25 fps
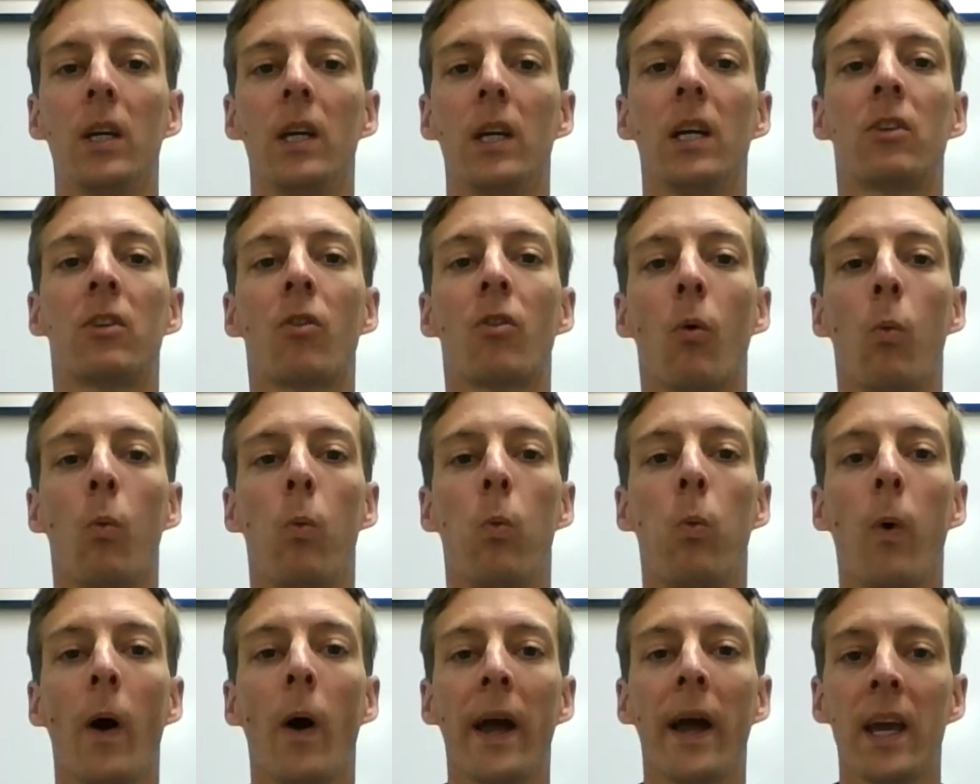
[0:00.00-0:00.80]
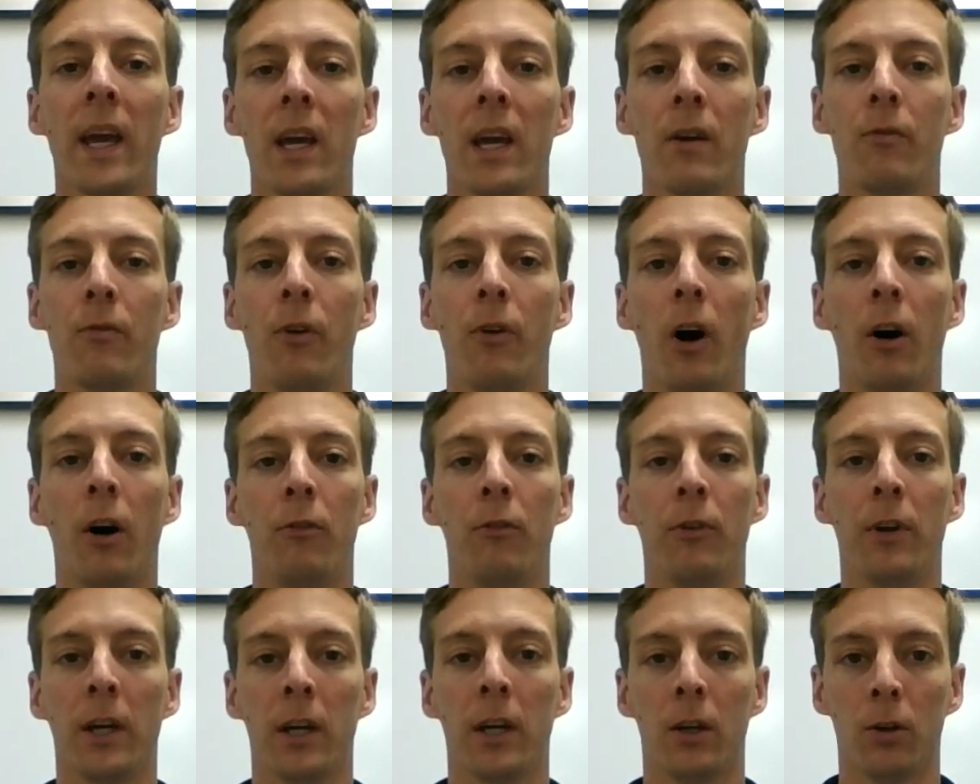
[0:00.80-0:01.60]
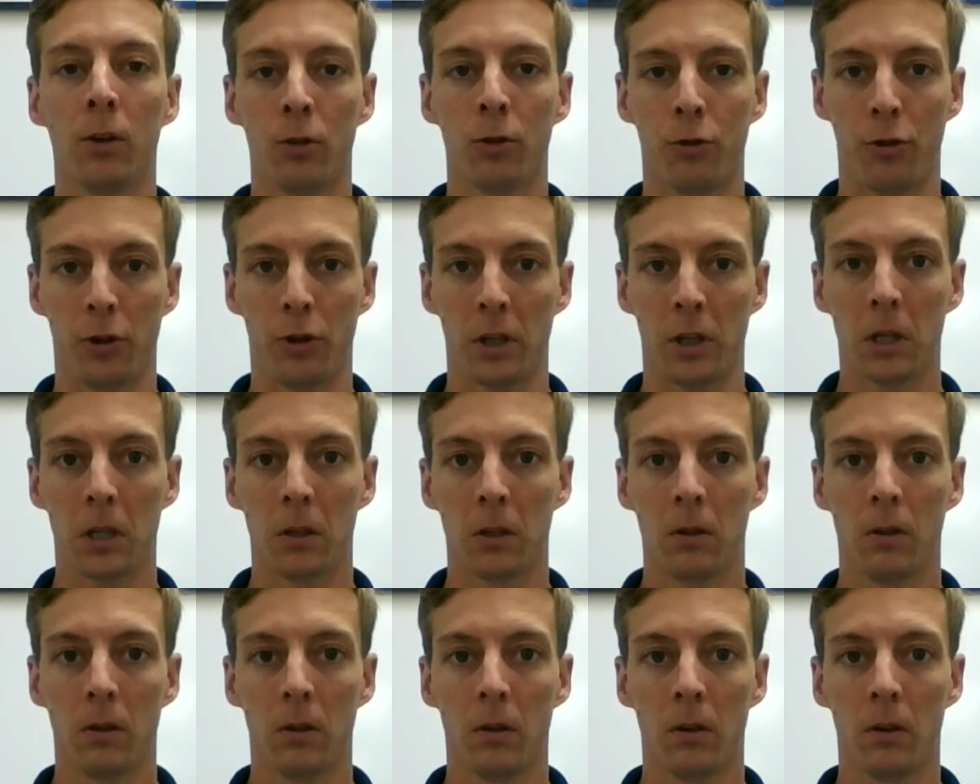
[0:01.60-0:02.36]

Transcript: It's a wave of energy.